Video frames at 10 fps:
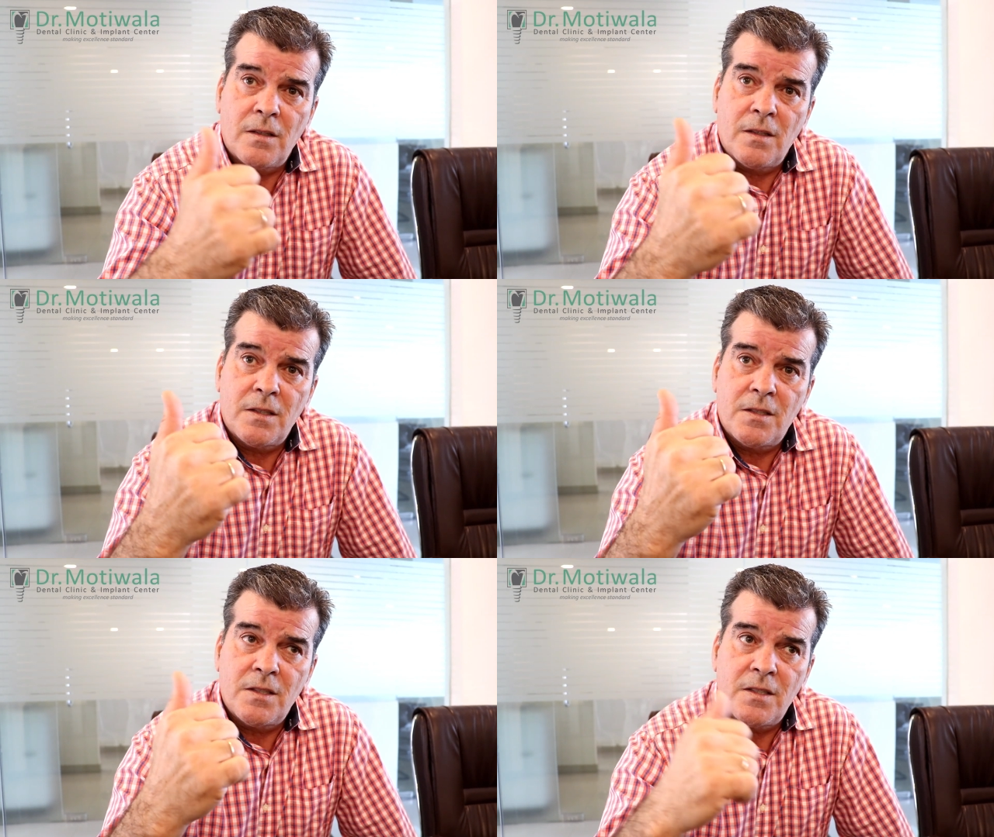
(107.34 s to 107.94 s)

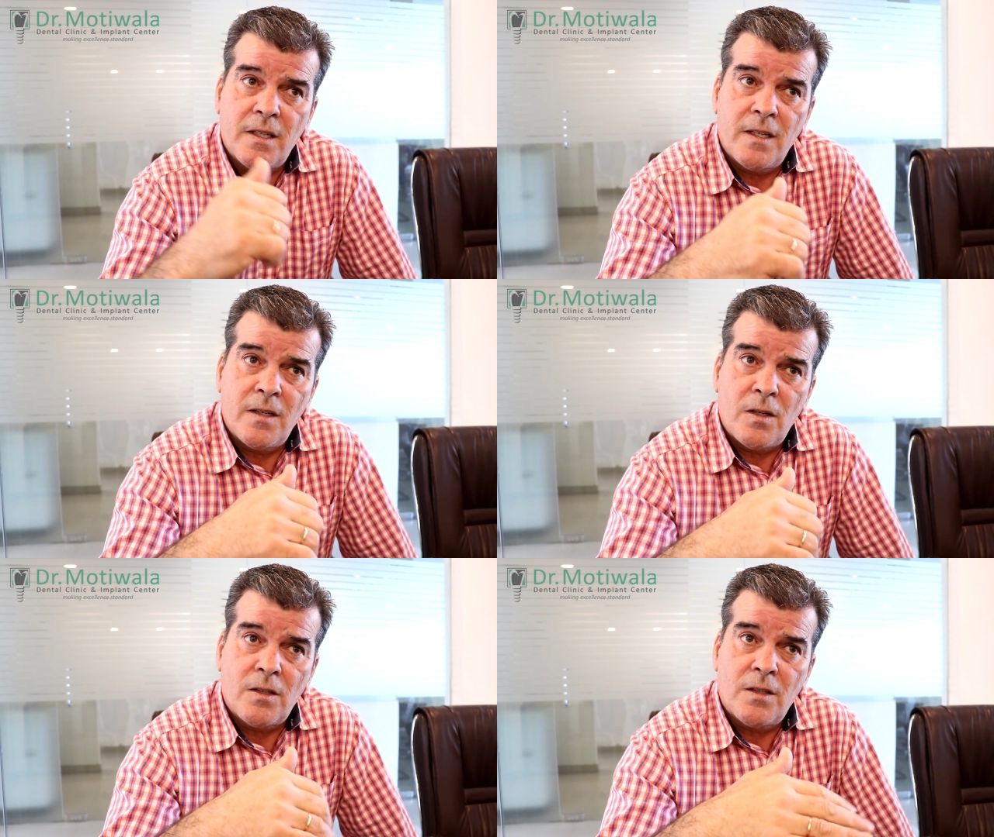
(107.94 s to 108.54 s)
This is the
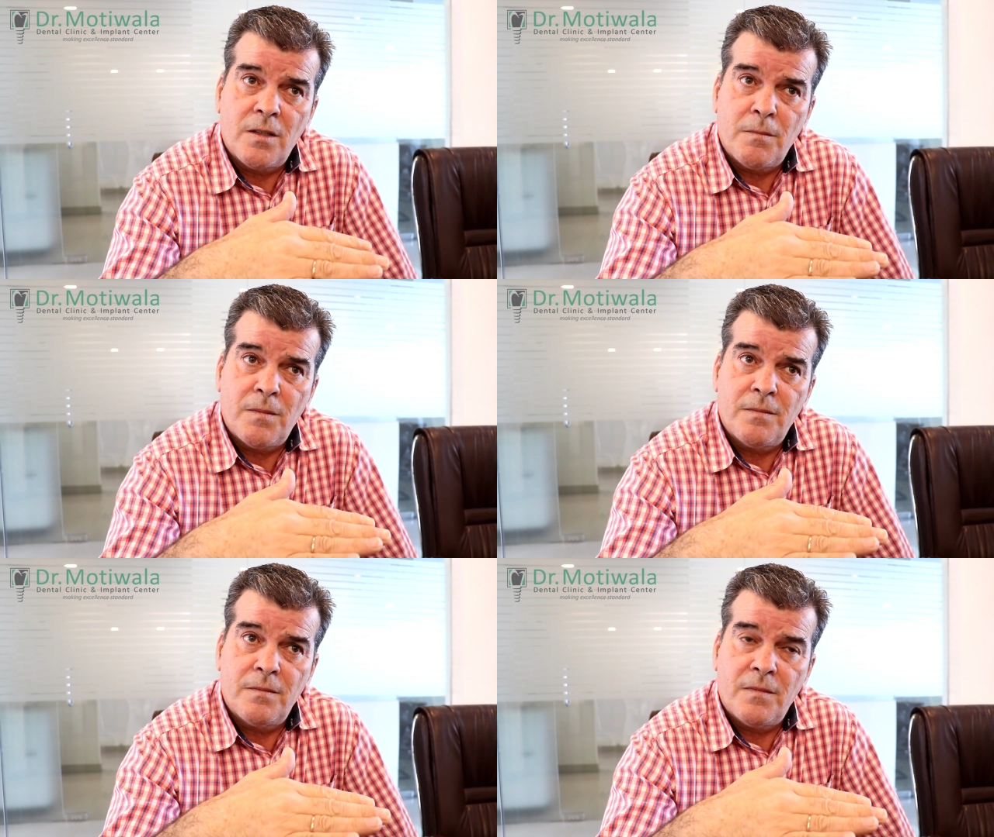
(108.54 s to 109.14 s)
not
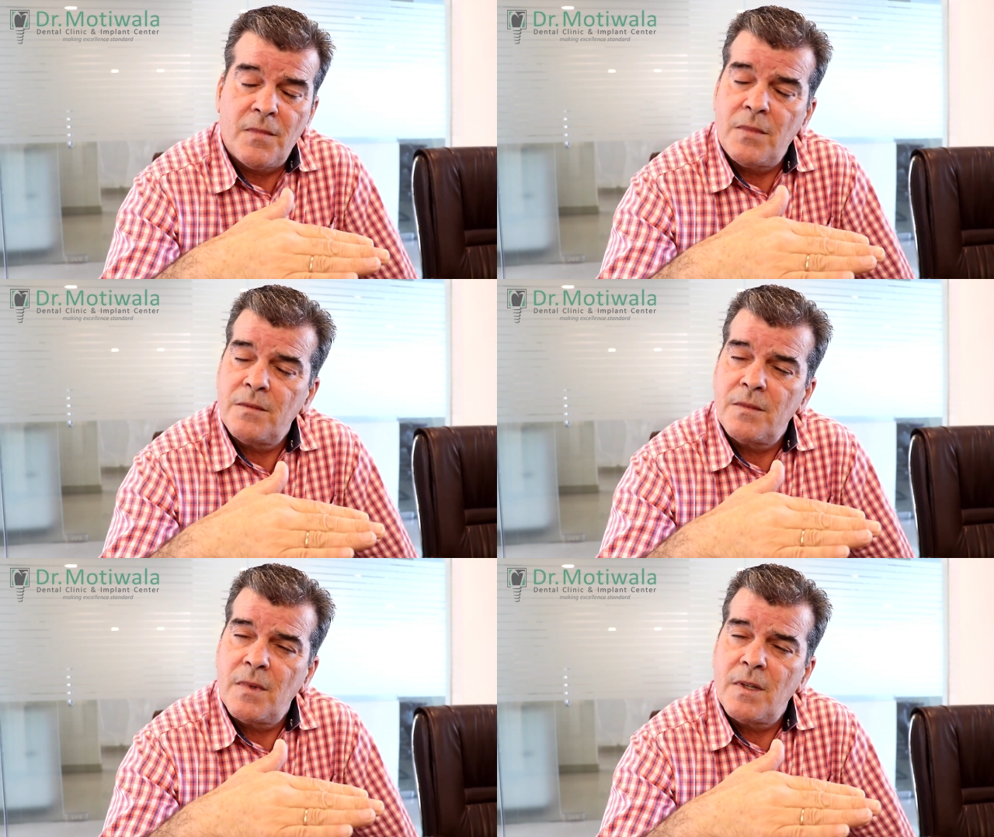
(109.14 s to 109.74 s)

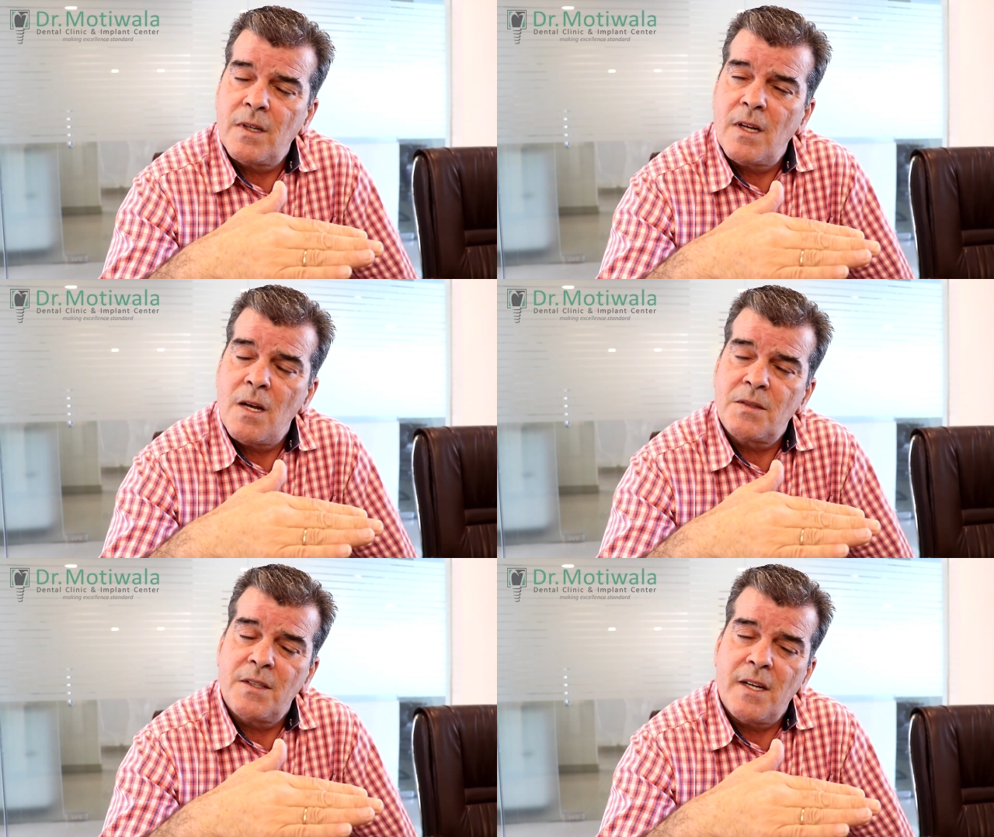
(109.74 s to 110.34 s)

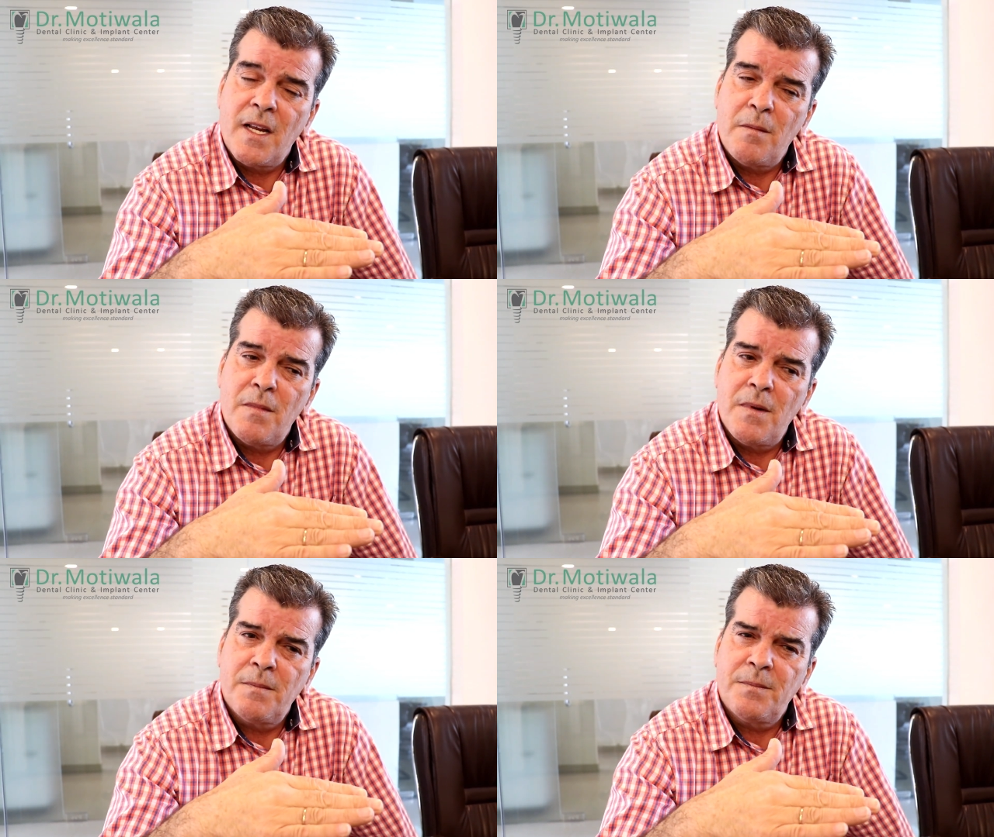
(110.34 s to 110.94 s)
has a
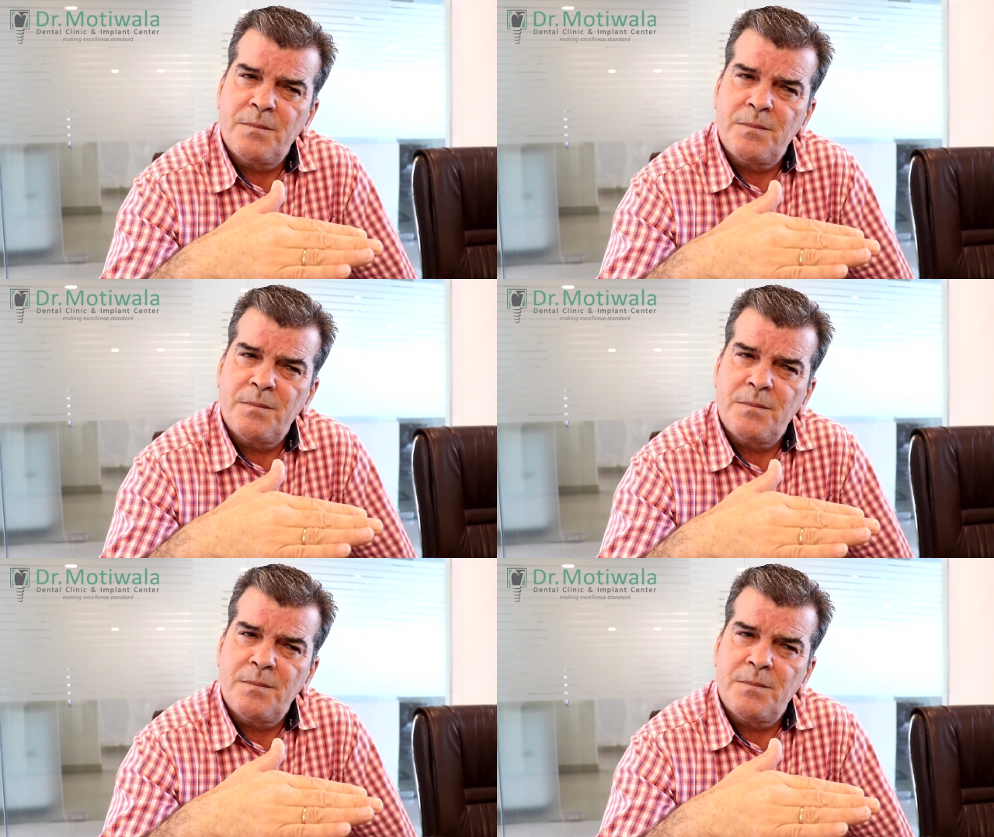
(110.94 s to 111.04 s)
name